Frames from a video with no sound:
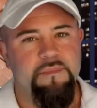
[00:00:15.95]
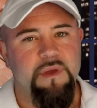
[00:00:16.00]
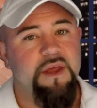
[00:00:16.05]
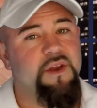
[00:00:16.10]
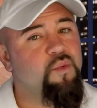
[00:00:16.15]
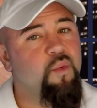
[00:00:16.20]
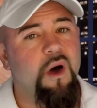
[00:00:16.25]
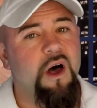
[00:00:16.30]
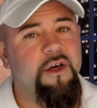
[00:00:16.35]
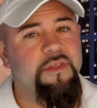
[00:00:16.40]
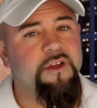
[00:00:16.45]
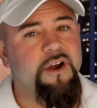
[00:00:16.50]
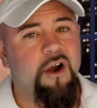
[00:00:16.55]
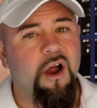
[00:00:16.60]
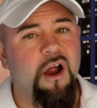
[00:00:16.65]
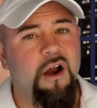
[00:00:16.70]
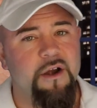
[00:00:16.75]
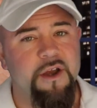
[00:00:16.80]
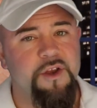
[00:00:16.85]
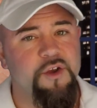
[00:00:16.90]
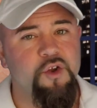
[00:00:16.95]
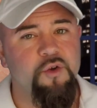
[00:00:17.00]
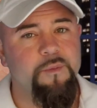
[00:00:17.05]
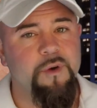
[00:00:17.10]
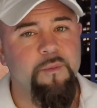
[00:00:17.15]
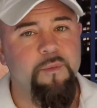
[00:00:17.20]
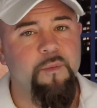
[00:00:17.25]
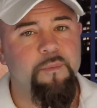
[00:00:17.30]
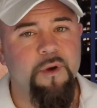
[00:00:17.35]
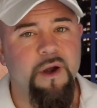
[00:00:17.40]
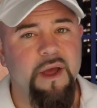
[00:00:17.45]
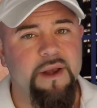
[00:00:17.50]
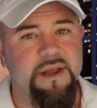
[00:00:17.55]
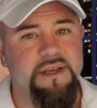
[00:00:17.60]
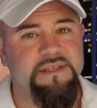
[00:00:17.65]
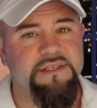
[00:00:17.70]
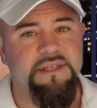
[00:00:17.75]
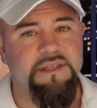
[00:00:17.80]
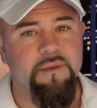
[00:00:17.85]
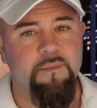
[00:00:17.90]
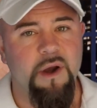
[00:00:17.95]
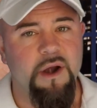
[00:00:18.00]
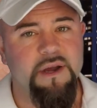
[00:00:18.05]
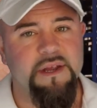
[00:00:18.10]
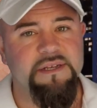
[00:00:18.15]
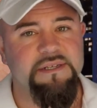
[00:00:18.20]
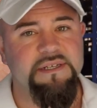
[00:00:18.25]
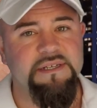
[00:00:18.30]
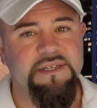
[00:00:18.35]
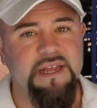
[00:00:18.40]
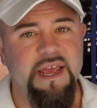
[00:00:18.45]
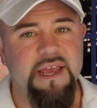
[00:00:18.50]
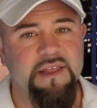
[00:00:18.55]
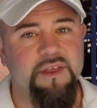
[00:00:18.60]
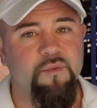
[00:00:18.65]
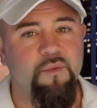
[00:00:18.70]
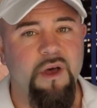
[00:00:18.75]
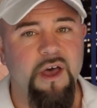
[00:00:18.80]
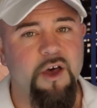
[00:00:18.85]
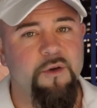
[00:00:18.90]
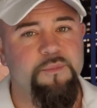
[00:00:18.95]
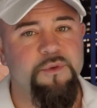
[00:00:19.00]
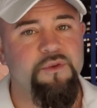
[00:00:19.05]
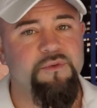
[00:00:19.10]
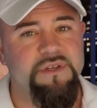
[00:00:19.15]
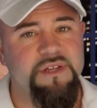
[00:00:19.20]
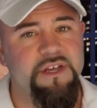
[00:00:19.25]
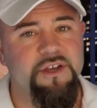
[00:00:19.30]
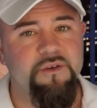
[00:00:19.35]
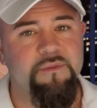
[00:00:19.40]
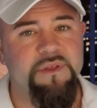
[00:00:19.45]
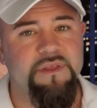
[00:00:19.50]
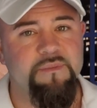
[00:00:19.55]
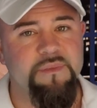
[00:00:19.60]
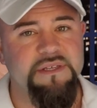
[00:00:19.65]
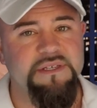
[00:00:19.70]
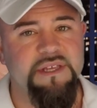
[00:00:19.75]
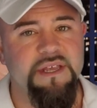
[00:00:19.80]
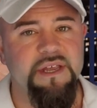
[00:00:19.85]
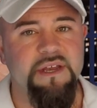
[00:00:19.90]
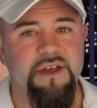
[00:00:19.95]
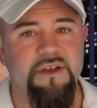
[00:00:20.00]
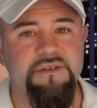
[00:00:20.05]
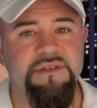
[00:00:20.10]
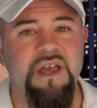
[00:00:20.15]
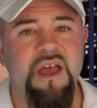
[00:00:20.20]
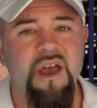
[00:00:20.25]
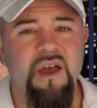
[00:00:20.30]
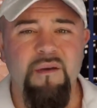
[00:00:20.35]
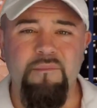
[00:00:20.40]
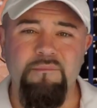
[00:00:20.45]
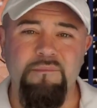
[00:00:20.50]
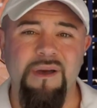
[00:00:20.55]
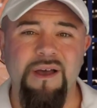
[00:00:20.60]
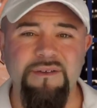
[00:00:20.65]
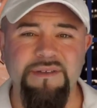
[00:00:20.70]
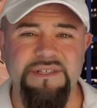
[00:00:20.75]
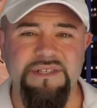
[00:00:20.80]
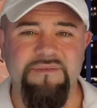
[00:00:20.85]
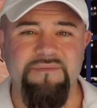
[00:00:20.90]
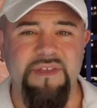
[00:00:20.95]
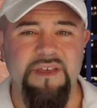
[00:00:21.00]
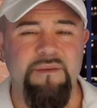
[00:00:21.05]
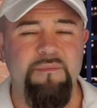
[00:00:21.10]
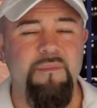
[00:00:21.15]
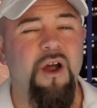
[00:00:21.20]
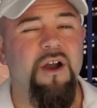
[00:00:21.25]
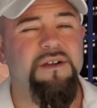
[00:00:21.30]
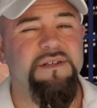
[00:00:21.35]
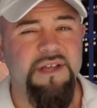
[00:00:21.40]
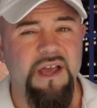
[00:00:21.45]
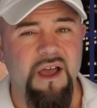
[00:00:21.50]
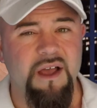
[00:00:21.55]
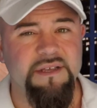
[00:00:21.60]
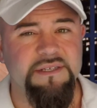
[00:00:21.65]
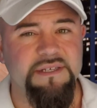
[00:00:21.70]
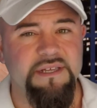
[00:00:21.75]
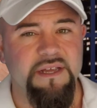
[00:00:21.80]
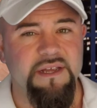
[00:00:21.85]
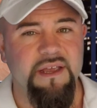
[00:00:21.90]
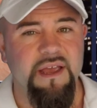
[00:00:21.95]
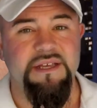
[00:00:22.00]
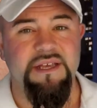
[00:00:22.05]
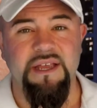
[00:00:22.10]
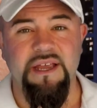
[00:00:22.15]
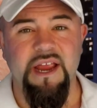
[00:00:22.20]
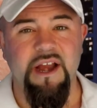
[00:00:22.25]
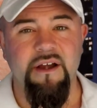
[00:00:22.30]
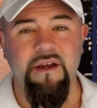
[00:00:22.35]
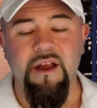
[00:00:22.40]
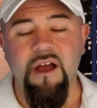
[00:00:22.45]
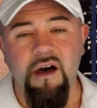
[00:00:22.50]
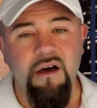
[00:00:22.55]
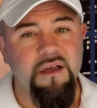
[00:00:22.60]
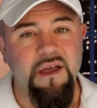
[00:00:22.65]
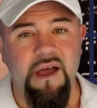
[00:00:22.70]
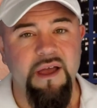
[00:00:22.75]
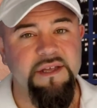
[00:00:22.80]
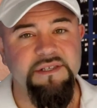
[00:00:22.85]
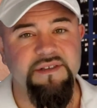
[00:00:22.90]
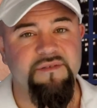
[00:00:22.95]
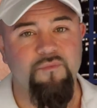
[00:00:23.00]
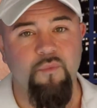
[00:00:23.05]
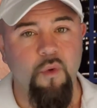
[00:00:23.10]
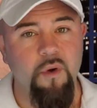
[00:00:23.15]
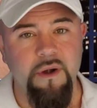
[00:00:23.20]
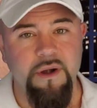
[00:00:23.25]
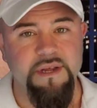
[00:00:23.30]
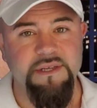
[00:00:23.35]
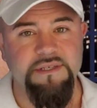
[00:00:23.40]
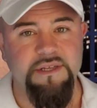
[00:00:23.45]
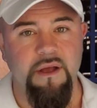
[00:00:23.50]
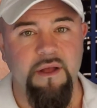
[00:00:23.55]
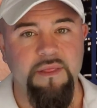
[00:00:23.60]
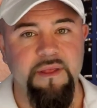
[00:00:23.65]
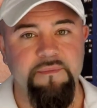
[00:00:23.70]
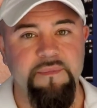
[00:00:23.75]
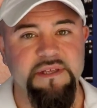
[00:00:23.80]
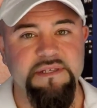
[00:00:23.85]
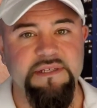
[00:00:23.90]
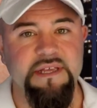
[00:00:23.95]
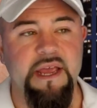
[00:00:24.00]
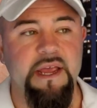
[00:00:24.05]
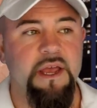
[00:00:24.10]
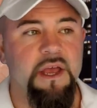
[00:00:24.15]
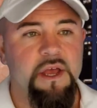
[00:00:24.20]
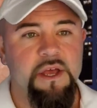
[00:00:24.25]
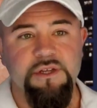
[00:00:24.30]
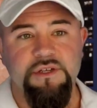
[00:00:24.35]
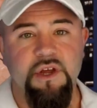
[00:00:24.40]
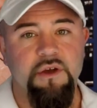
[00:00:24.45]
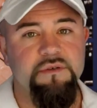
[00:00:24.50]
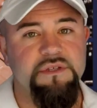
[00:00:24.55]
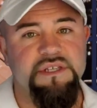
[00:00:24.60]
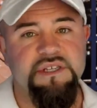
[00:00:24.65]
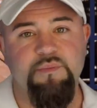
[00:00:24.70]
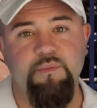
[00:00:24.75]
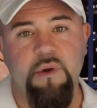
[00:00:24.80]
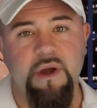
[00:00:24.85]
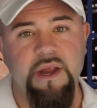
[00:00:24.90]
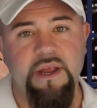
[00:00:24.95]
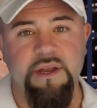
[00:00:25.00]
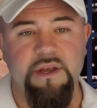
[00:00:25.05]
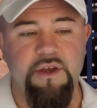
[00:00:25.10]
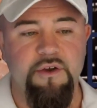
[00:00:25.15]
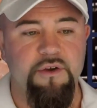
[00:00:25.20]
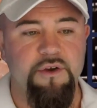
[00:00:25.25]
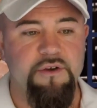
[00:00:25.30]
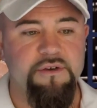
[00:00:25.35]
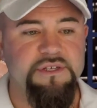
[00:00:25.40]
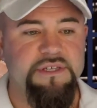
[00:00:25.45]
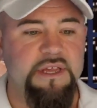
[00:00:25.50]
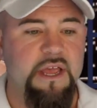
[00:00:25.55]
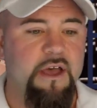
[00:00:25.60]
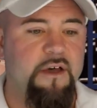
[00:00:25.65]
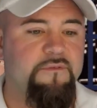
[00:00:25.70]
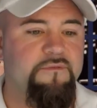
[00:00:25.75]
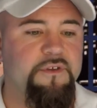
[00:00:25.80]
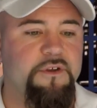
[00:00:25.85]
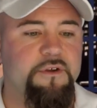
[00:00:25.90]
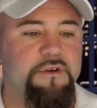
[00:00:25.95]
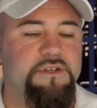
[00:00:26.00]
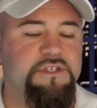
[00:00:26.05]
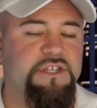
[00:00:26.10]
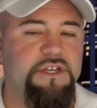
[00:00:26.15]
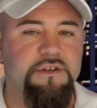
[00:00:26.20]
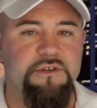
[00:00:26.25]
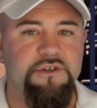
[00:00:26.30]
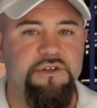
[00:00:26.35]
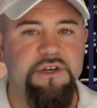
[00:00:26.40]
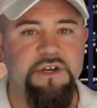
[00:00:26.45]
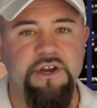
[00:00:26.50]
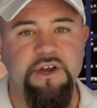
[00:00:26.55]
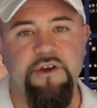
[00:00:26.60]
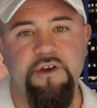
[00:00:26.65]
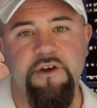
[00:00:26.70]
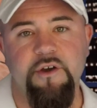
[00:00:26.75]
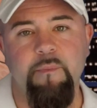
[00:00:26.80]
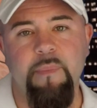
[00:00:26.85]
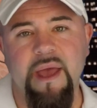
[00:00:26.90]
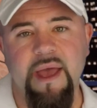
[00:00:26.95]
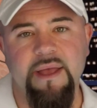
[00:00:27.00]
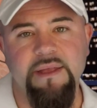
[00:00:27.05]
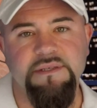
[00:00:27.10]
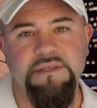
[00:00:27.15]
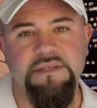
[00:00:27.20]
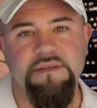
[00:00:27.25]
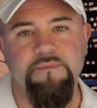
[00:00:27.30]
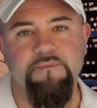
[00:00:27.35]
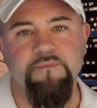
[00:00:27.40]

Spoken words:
And while there are innumerable products in the market today that will help you deal with mosquitoes, most of them are toxic and carry all kinds of warnings on them that say, don't spray it near yourself, near your children, near your pets.